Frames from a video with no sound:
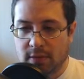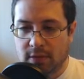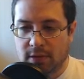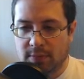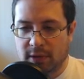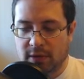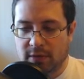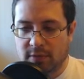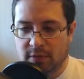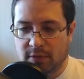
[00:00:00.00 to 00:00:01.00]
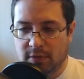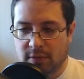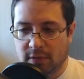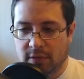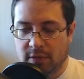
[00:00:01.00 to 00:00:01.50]
Oh, hang on a second
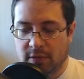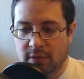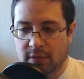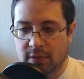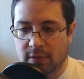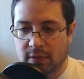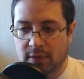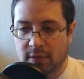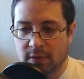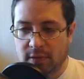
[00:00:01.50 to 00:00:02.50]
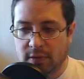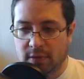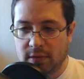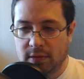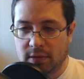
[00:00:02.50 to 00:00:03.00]
here. Yeah.